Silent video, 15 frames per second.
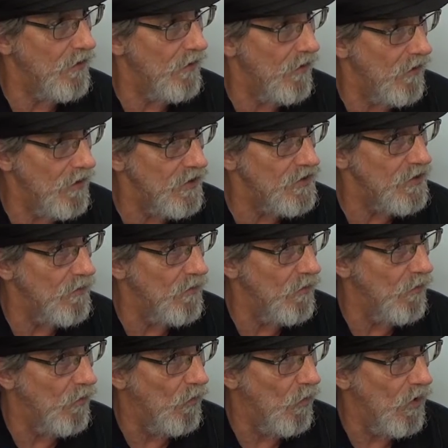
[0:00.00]
you, there is
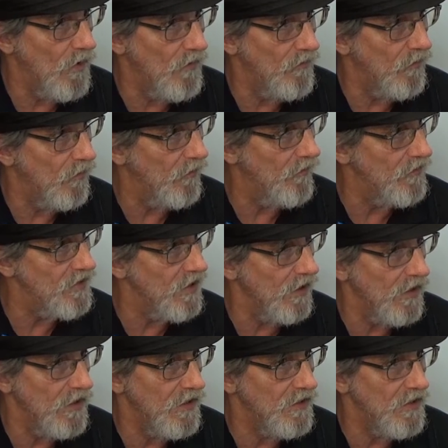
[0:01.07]
some wonderful
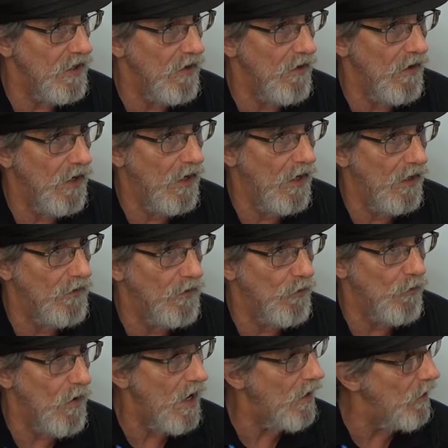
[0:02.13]
facilities here, and
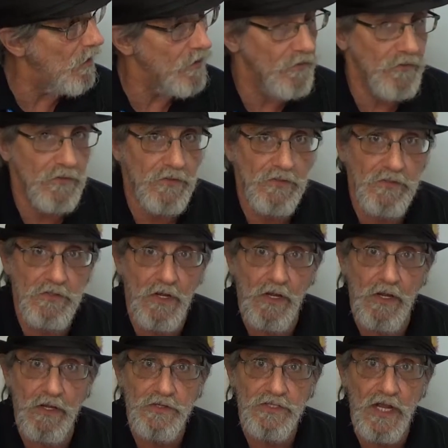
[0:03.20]
you're right on
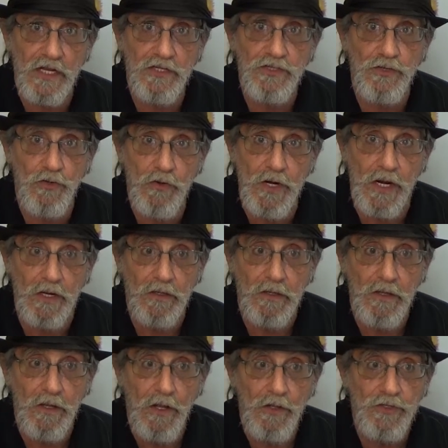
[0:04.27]
uh, Sykes Creek.
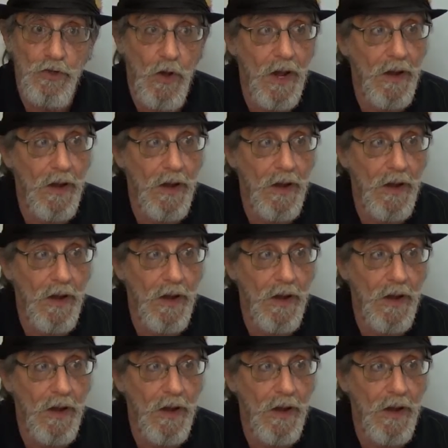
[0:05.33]
So